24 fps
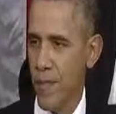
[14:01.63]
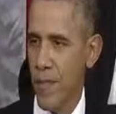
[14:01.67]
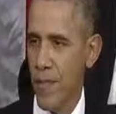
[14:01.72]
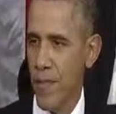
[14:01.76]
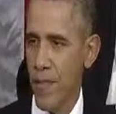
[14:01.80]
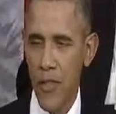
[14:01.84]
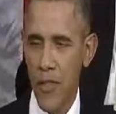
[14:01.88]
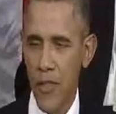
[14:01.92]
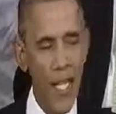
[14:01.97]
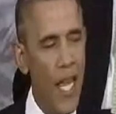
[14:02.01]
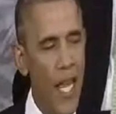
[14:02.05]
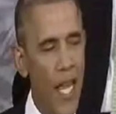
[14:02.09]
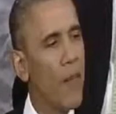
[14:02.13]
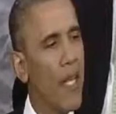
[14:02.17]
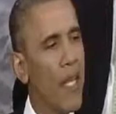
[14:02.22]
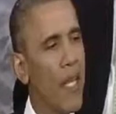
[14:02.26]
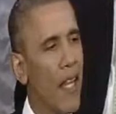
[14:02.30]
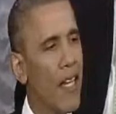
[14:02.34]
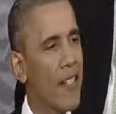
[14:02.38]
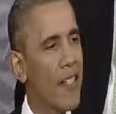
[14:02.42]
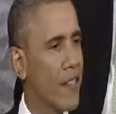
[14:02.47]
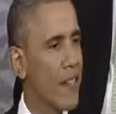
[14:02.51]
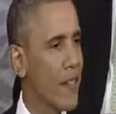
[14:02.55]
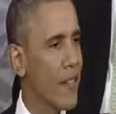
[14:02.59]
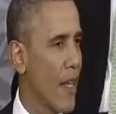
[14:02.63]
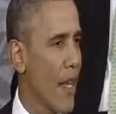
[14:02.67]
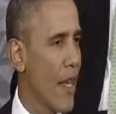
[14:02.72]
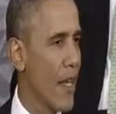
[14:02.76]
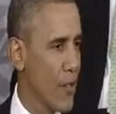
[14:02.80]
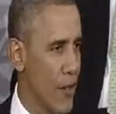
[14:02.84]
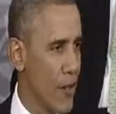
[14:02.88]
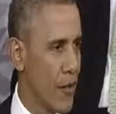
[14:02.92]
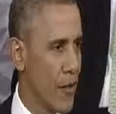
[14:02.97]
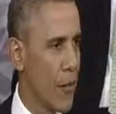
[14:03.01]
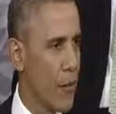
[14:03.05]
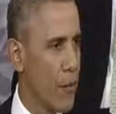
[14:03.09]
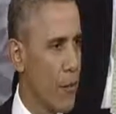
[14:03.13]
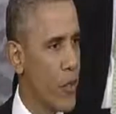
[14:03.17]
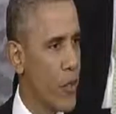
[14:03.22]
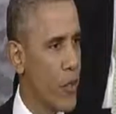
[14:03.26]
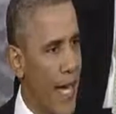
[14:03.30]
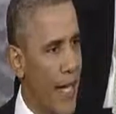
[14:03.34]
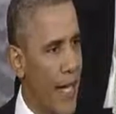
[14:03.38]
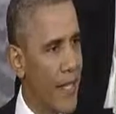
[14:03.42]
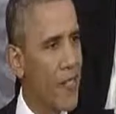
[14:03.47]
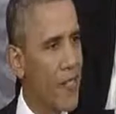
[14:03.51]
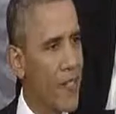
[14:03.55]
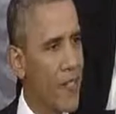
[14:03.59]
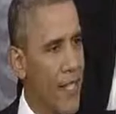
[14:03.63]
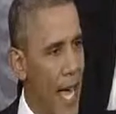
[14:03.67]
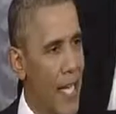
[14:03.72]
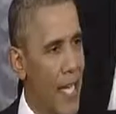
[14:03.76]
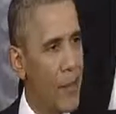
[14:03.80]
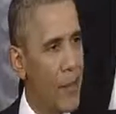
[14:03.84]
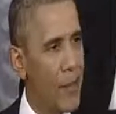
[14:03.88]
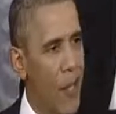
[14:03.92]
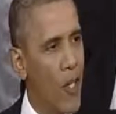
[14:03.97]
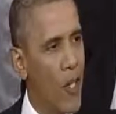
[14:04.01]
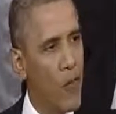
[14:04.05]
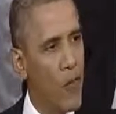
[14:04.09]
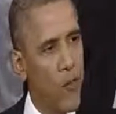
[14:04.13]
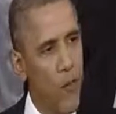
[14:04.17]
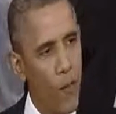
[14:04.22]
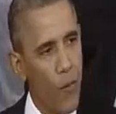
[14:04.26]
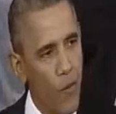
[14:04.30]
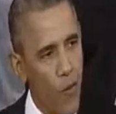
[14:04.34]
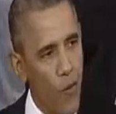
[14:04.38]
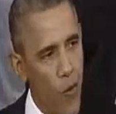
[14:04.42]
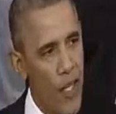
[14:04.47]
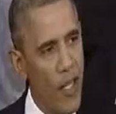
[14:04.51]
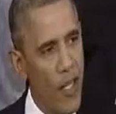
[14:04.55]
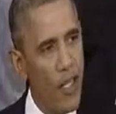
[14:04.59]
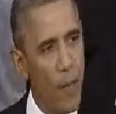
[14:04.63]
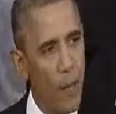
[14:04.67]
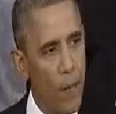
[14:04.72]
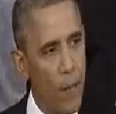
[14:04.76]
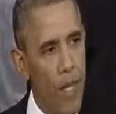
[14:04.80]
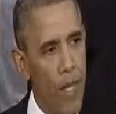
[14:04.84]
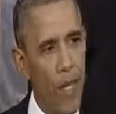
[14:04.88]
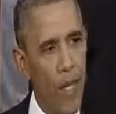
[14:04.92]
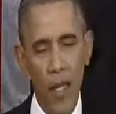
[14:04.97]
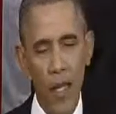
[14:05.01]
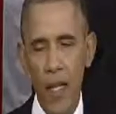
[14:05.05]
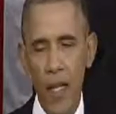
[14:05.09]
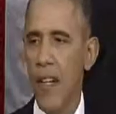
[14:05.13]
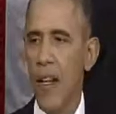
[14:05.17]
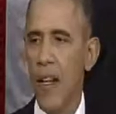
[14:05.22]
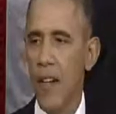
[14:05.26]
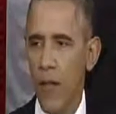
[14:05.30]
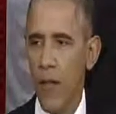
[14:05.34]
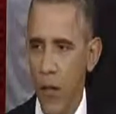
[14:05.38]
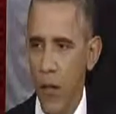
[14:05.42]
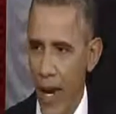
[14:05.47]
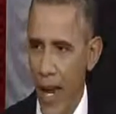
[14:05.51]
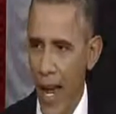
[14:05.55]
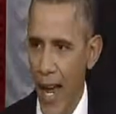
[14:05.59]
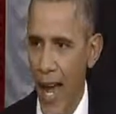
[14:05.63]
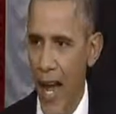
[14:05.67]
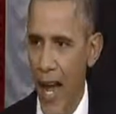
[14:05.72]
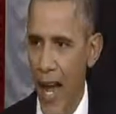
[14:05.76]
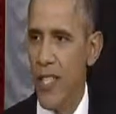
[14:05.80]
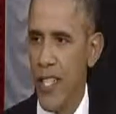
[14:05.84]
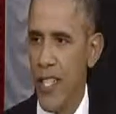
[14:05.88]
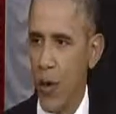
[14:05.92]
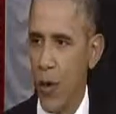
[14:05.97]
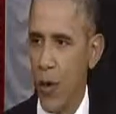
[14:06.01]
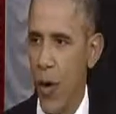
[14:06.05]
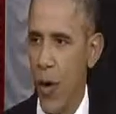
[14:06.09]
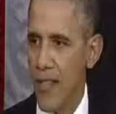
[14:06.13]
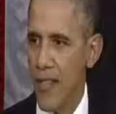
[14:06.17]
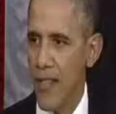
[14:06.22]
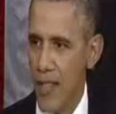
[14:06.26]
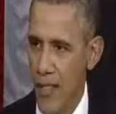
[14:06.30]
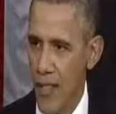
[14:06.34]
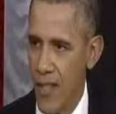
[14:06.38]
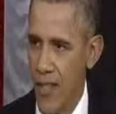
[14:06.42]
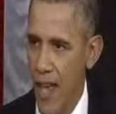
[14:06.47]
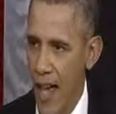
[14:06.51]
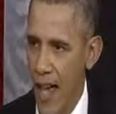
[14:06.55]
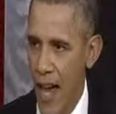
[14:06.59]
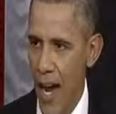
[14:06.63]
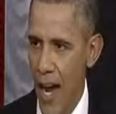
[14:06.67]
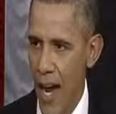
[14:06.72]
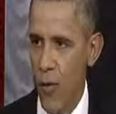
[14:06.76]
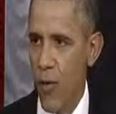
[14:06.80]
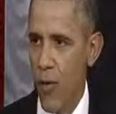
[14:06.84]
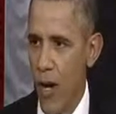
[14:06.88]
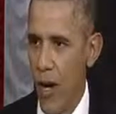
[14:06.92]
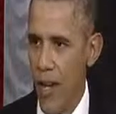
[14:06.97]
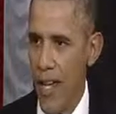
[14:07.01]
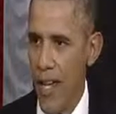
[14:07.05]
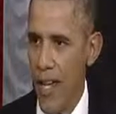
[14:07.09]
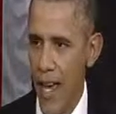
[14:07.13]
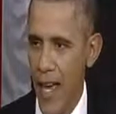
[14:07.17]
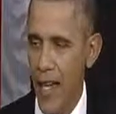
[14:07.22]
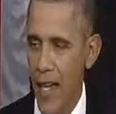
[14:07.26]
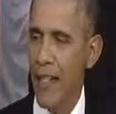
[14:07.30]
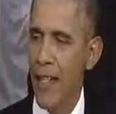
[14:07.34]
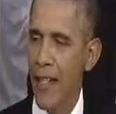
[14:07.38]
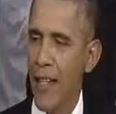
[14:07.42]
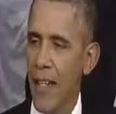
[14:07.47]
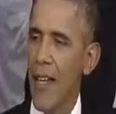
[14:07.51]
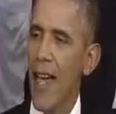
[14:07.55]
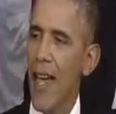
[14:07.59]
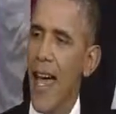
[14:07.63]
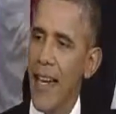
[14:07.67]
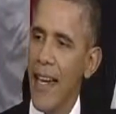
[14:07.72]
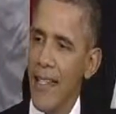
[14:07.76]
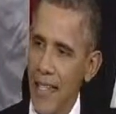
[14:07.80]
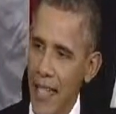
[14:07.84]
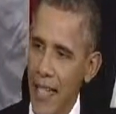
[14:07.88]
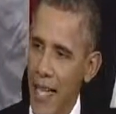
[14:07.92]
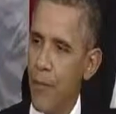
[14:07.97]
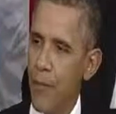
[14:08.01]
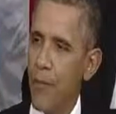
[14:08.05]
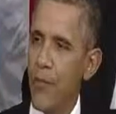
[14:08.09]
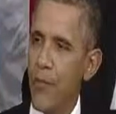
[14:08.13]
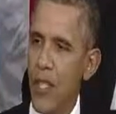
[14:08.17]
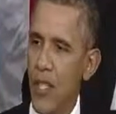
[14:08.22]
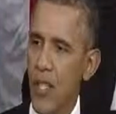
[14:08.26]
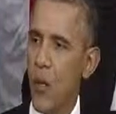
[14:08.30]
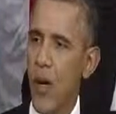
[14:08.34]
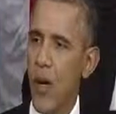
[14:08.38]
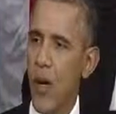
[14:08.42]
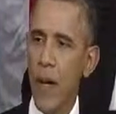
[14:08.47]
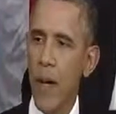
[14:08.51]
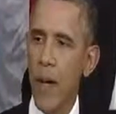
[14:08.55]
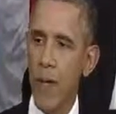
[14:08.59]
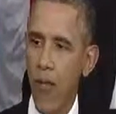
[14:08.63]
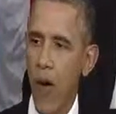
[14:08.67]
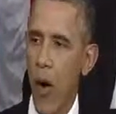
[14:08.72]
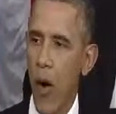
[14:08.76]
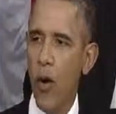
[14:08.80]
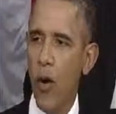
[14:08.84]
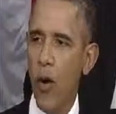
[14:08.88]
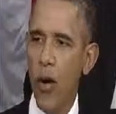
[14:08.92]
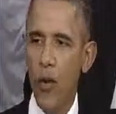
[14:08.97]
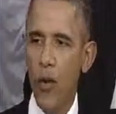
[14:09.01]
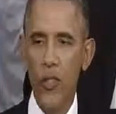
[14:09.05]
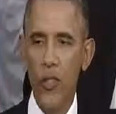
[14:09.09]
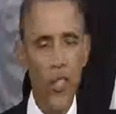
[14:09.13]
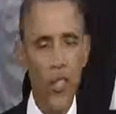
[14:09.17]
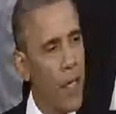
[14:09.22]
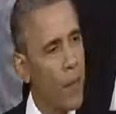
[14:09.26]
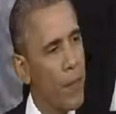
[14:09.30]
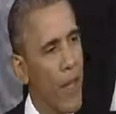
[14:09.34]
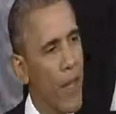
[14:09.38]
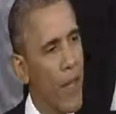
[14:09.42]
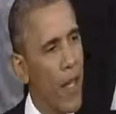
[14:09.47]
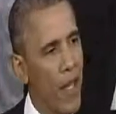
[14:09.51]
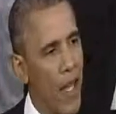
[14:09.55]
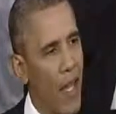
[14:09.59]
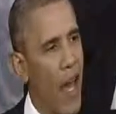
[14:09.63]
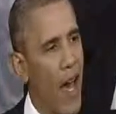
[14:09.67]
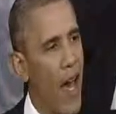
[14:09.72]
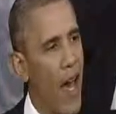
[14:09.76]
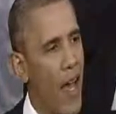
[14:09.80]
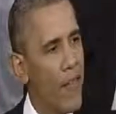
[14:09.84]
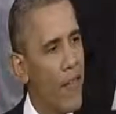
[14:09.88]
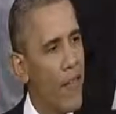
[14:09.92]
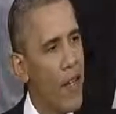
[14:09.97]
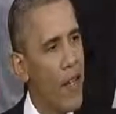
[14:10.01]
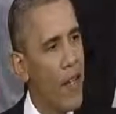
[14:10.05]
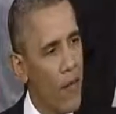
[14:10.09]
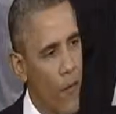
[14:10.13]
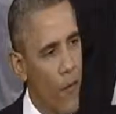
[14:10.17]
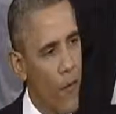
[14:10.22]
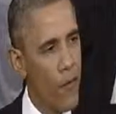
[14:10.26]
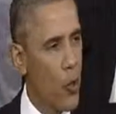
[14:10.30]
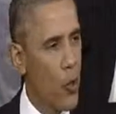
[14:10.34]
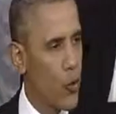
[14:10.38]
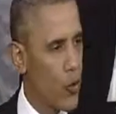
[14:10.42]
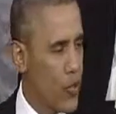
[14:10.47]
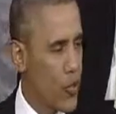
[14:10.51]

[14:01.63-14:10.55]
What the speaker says: send me legislation that protects taxpayers from footing the bill for a housing crisis ever again and keeps the dream of home ownership alive for future